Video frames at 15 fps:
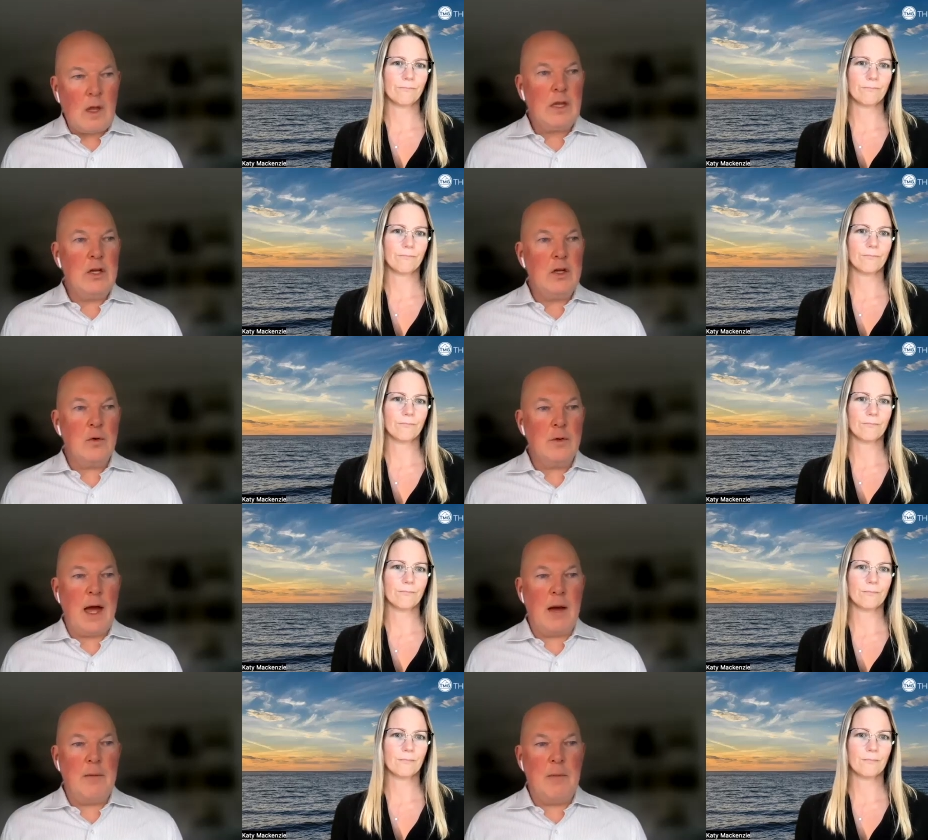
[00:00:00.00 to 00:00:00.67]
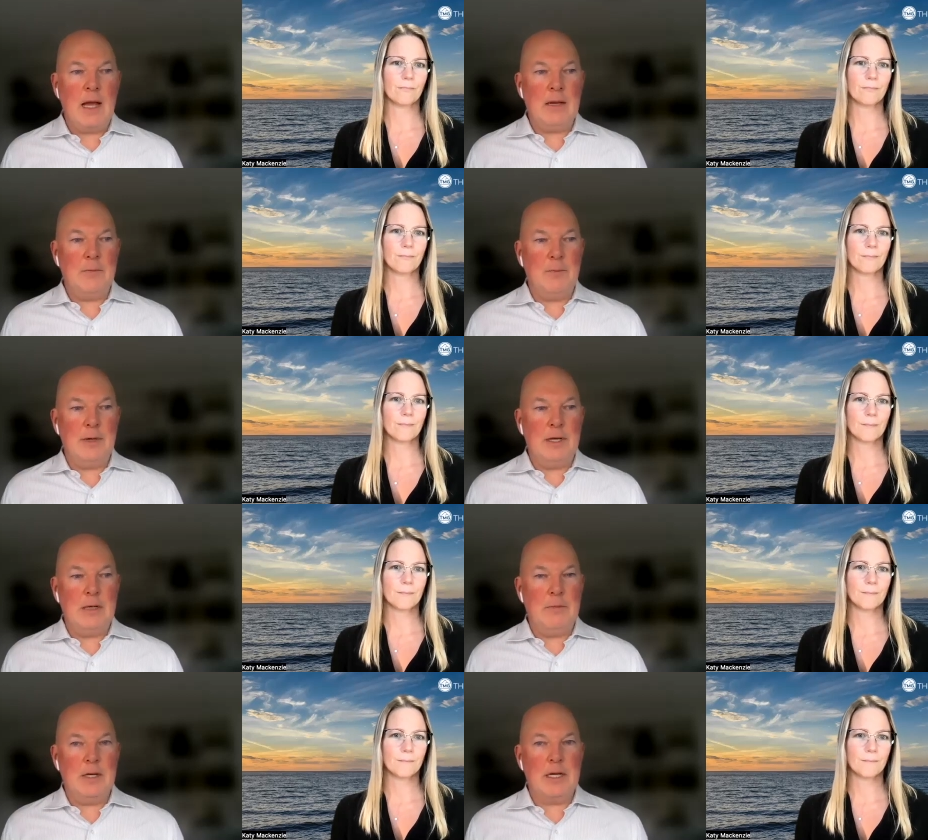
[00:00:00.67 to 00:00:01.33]
Speaker 1: you know, that might
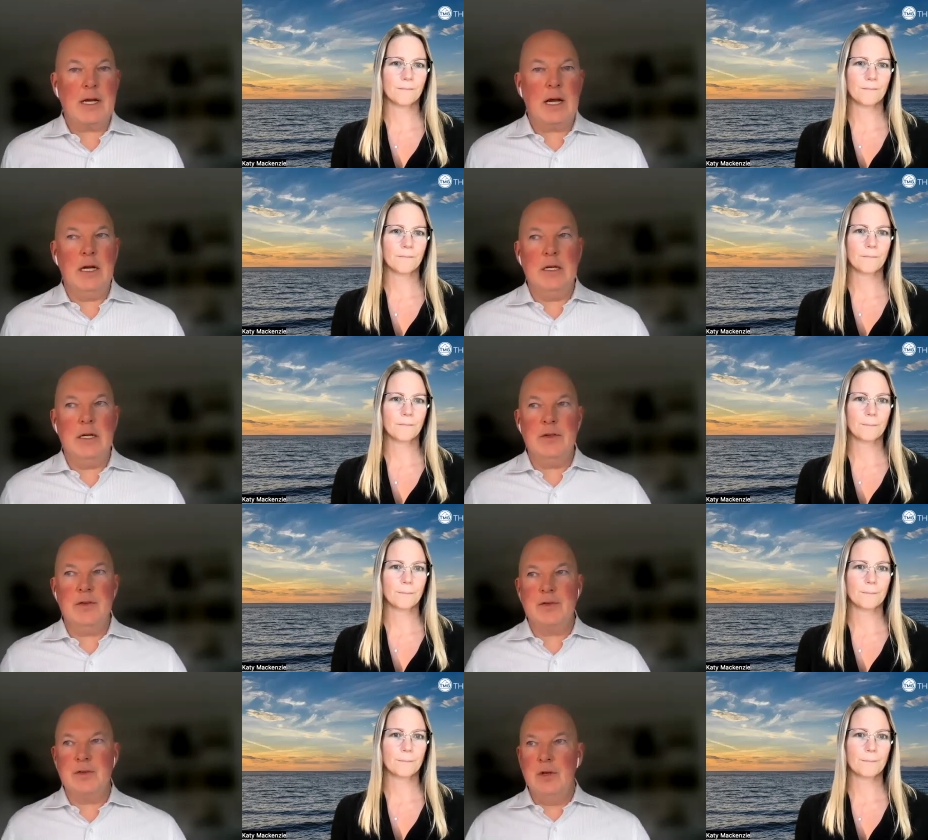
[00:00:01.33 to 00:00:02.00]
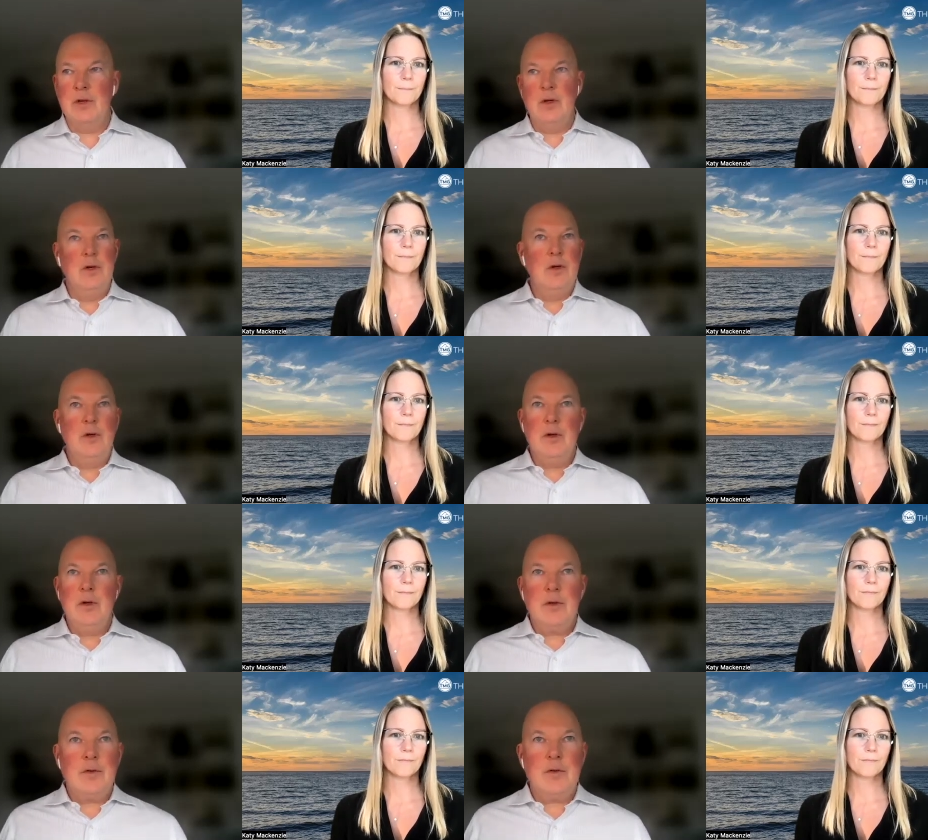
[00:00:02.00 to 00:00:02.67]
be because,
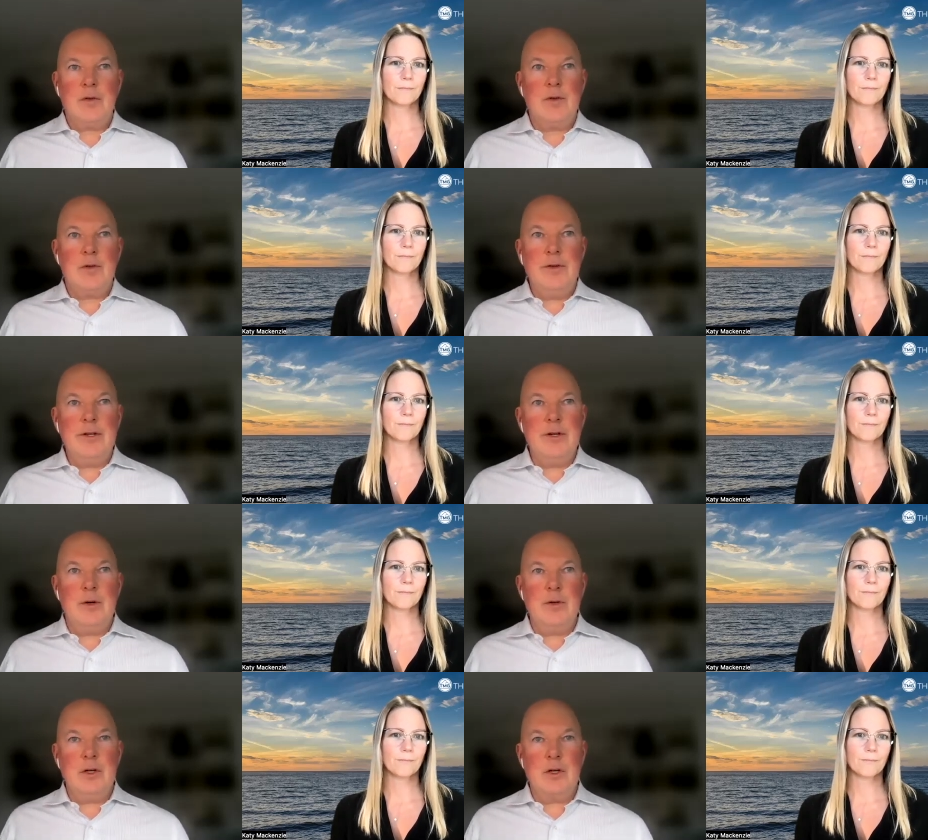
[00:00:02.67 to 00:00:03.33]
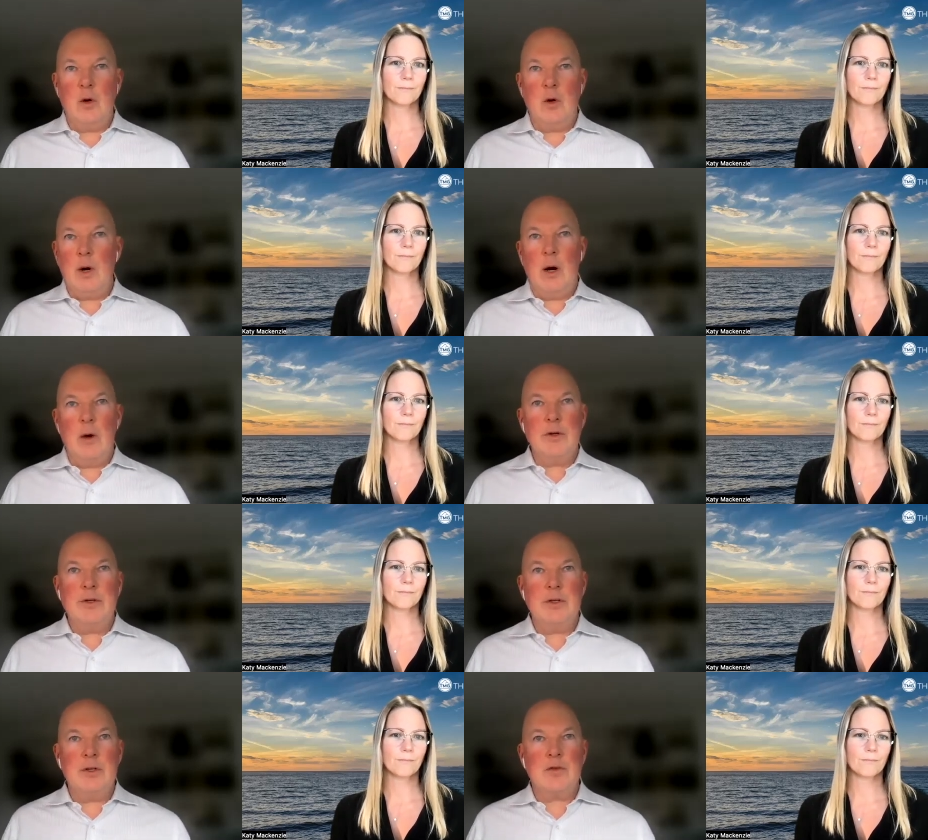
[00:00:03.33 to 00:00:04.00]
you know, you go
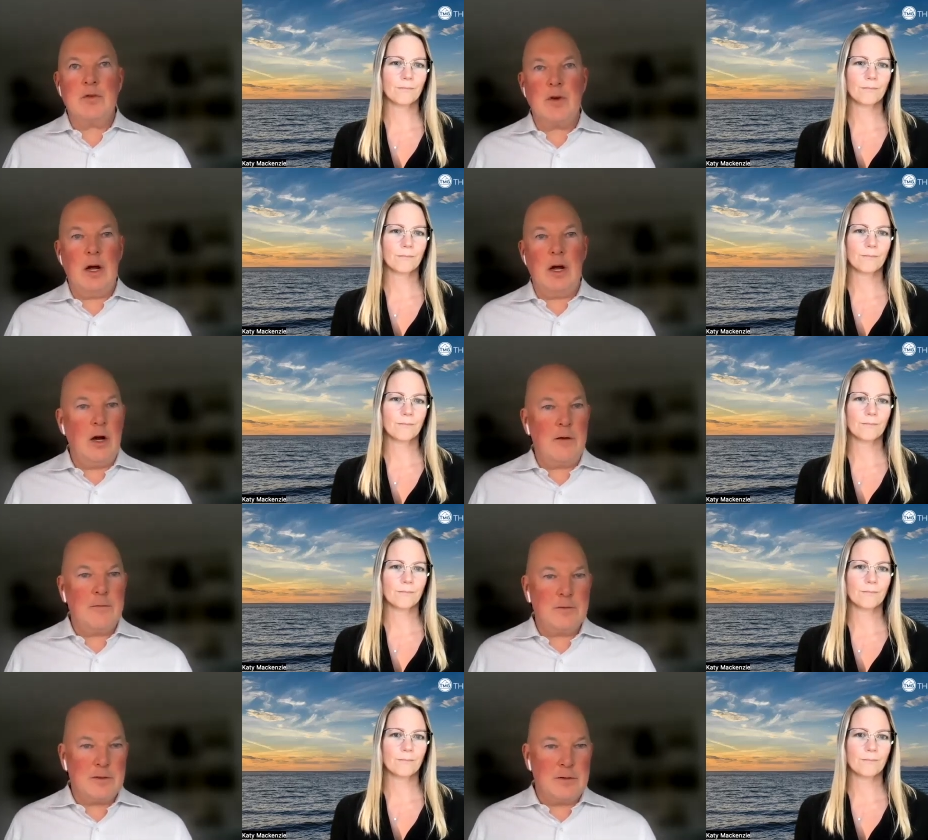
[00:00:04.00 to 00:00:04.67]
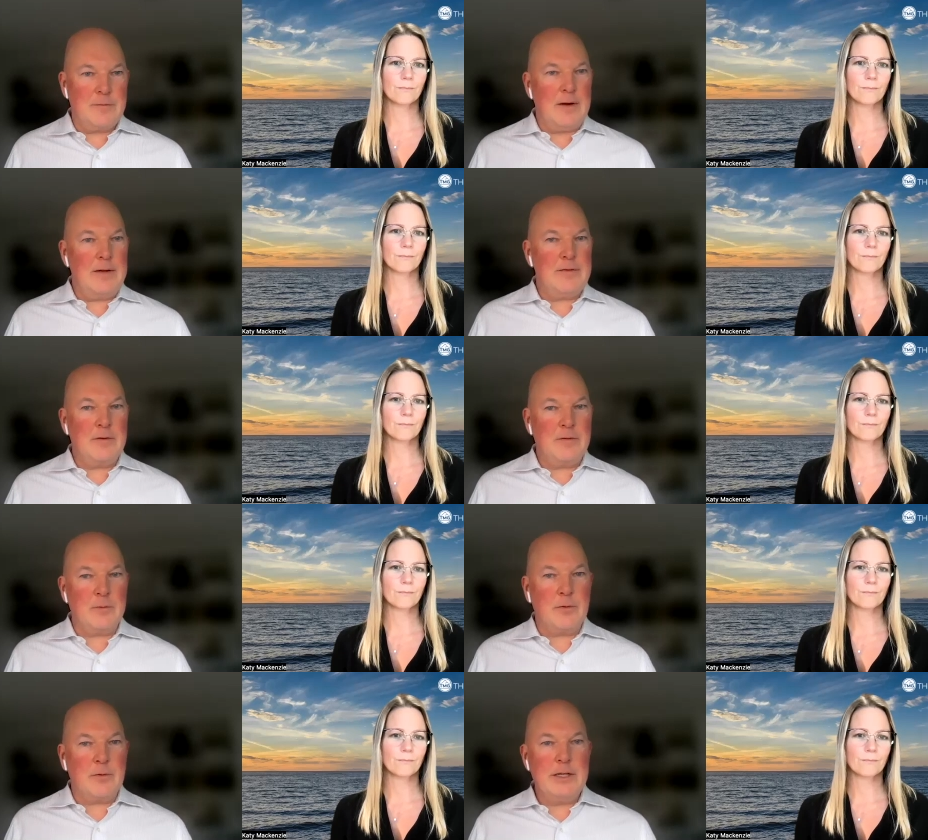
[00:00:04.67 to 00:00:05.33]
out and you try offers on 5
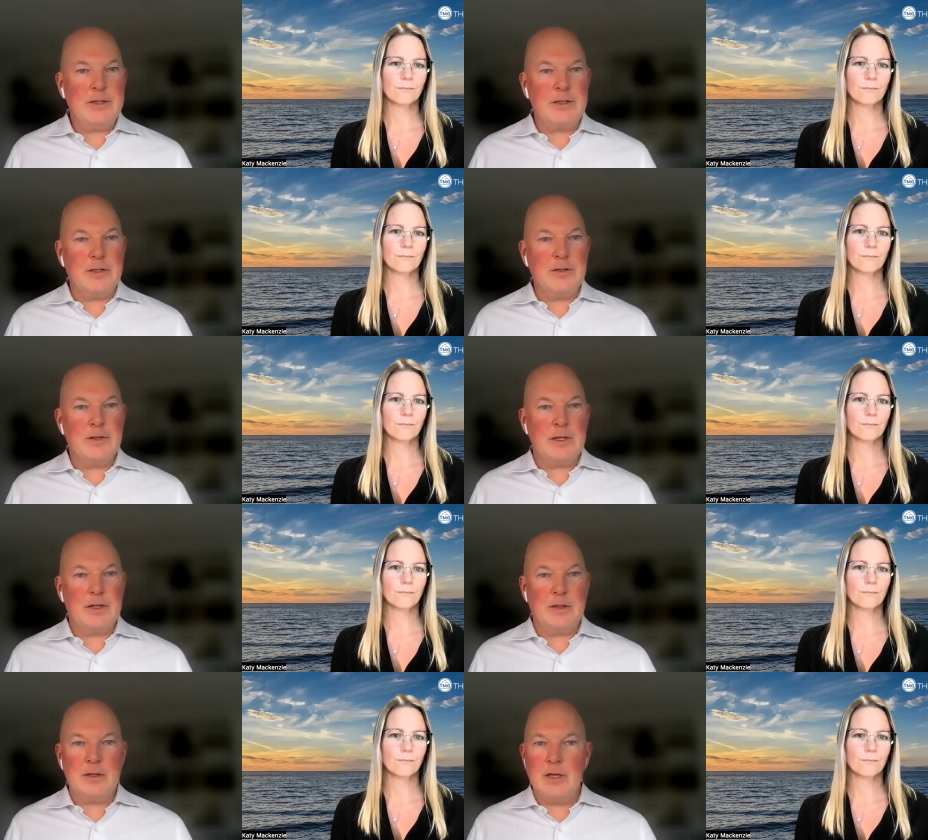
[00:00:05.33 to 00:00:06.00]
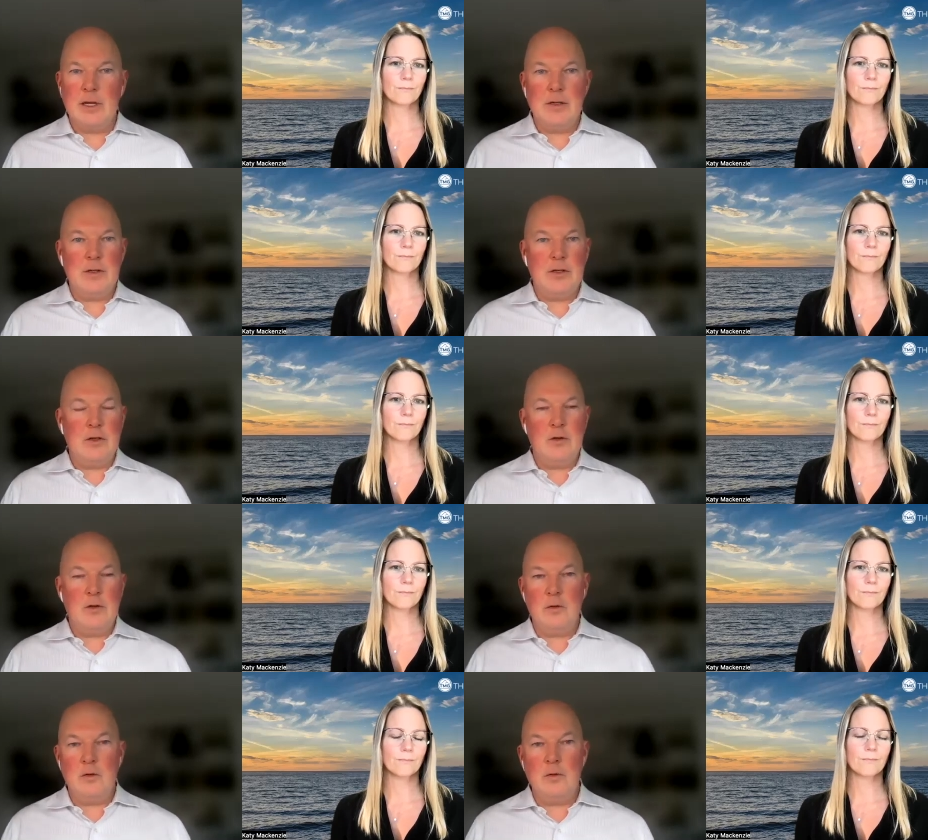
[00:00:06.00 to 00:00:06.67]
different places and
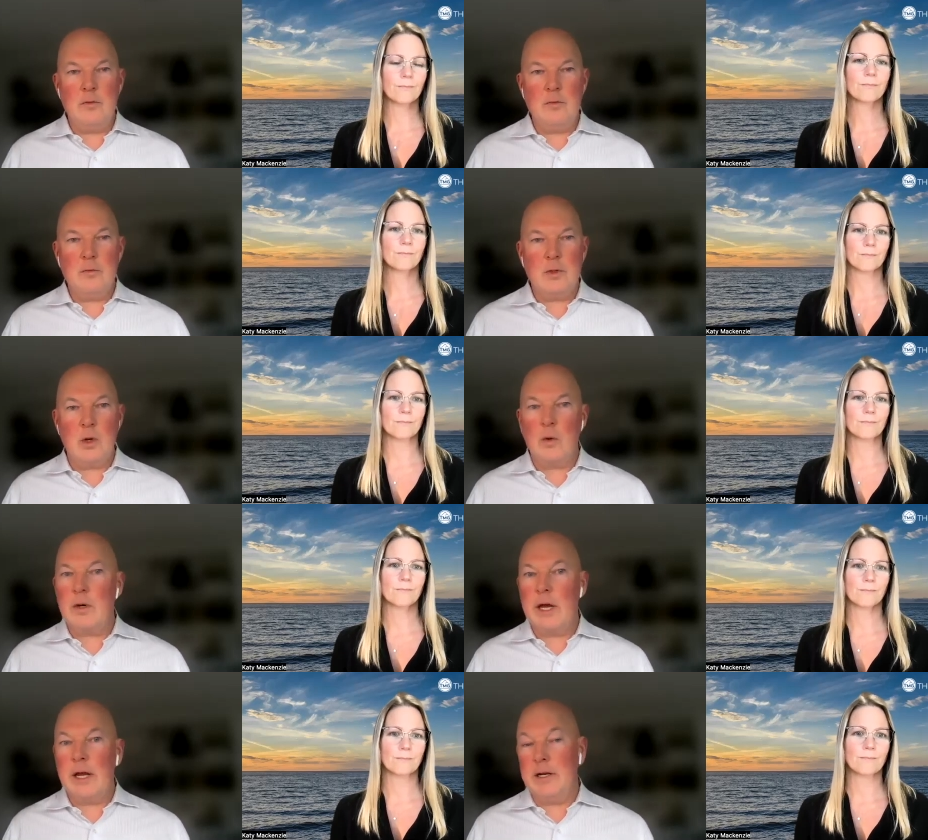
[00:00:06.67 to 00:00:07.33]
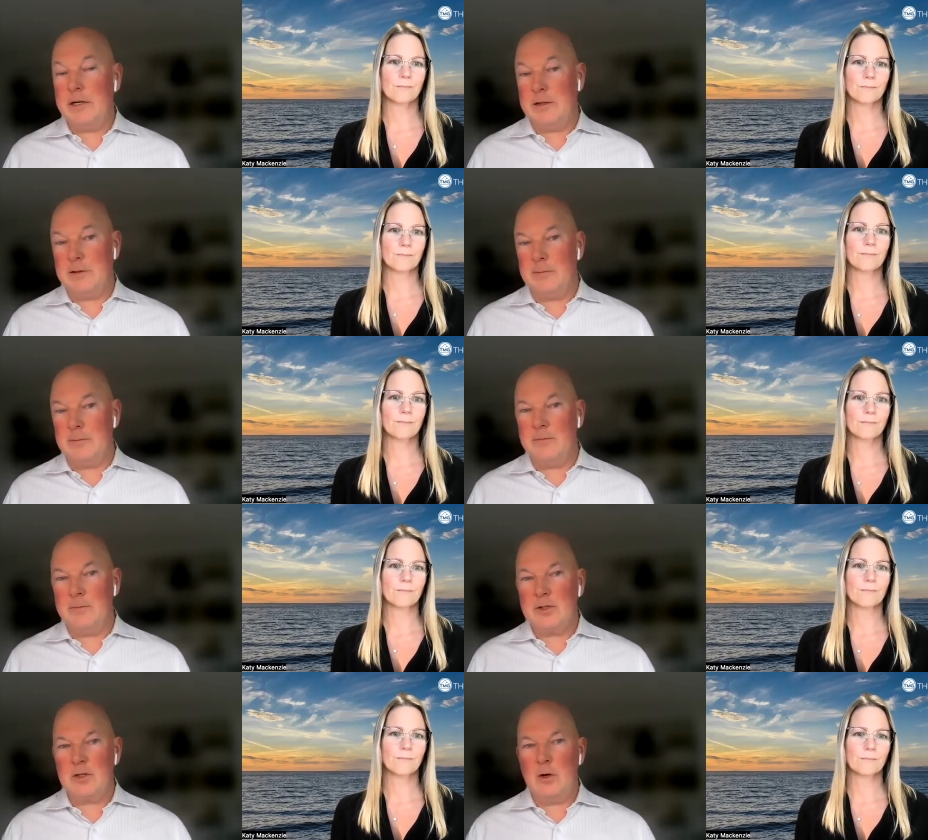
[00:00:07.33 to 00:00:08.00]
you don't get any of them.
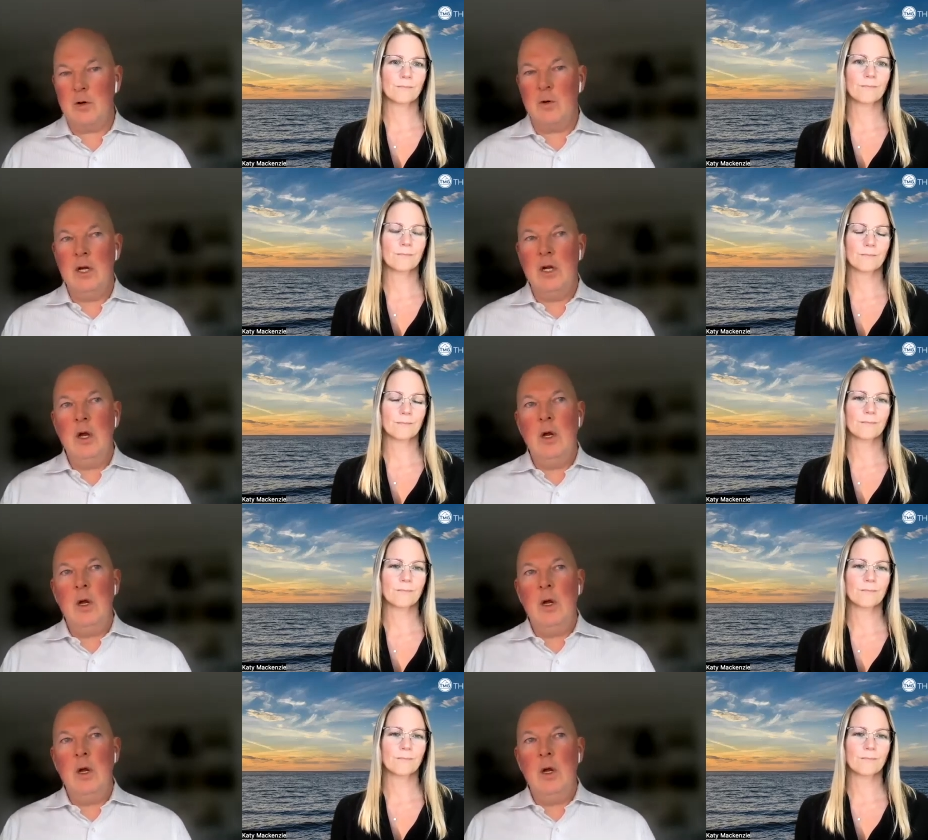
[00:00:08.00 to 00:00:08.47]
So